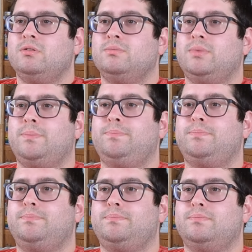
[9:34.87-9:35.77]
But, oh.
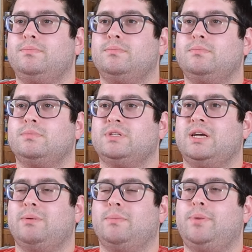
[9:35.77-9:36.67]
said, yeah,
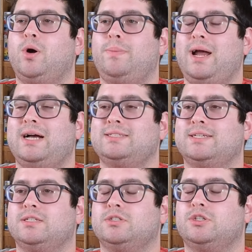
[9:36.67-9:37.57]
but Pope has
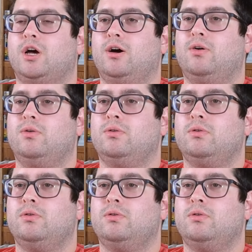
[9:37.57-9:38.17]
it, so.